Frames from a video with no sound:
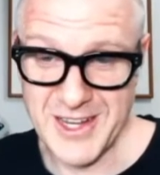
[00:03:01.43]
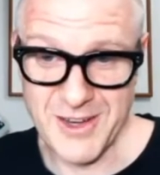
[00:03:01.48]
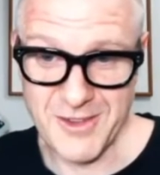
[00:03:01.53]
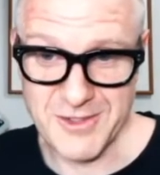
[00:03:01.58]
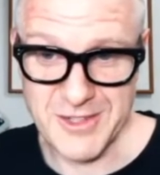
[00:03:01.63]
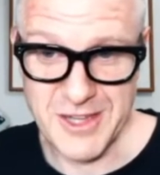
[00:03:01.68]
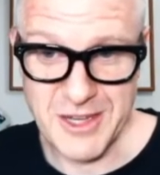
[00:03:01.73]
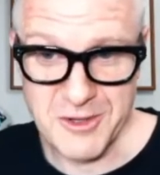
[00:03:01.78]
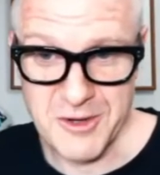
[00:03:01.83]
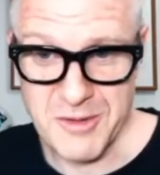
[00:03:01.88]
idea
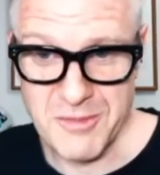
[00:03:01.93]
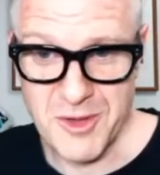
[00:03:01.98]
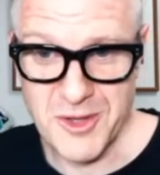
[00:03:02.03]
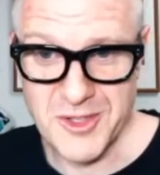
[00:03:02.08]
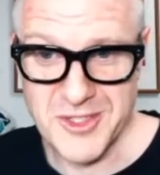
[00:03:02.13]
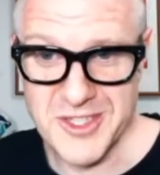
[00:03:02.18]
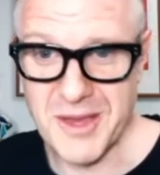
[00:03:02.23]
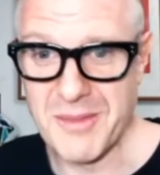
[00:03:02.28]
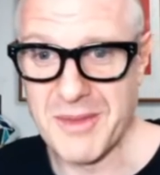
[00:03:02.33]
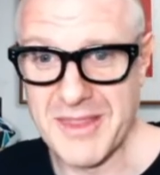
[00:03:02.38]
of sakura
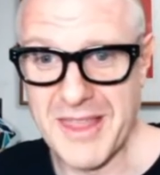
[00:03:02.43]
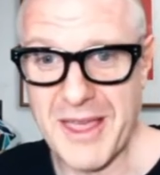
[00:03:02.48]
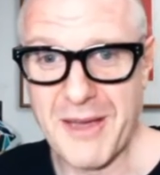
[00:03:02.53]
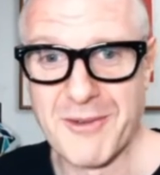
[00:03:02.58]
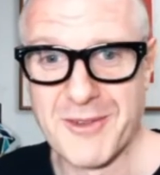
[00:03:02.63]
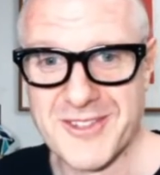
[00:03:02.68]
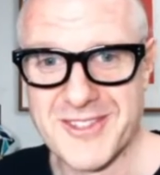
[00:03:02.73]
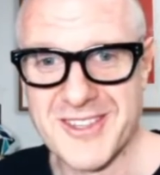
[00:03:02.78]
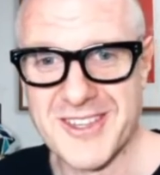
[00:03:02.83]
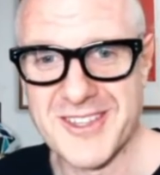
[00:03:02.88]
mochi, I mean, that
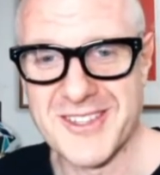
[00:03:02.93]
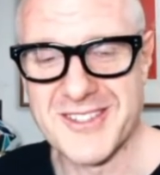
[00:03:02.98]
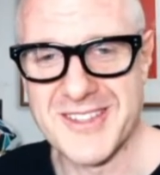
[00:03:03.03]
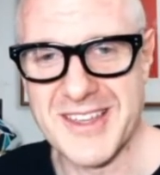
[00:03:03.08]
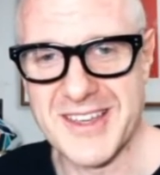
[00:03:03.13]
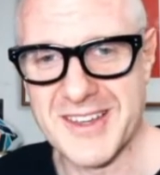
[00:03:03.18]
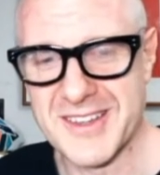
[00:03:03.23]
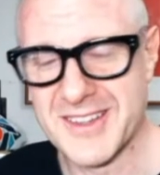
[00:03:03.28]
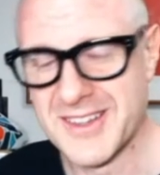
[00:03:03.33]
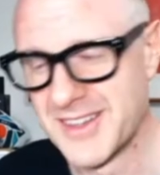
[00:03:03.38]
was just
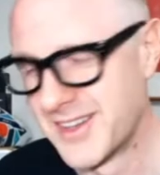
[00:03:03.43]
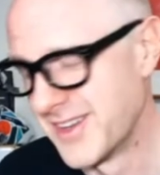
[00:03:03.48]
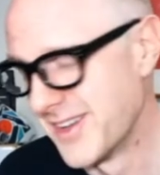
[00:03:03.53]
that